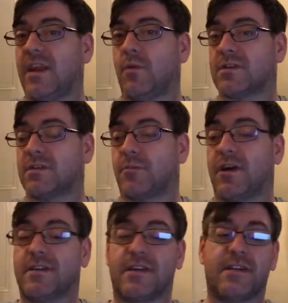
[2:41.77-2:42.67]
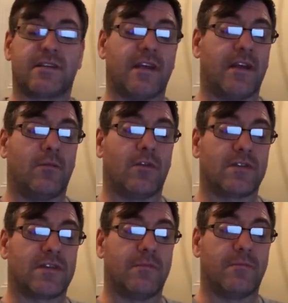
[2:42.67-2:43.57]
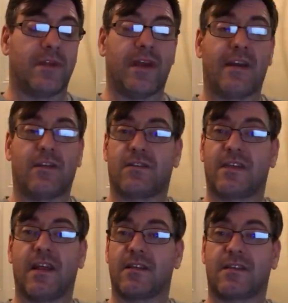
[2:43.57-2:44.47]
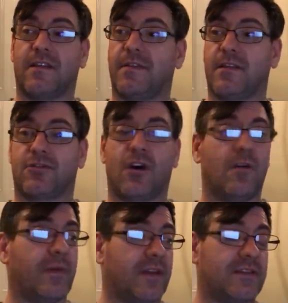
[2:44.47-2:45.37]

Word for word: and it wasn't the prices. It was simply I could sell the stuff at the shop,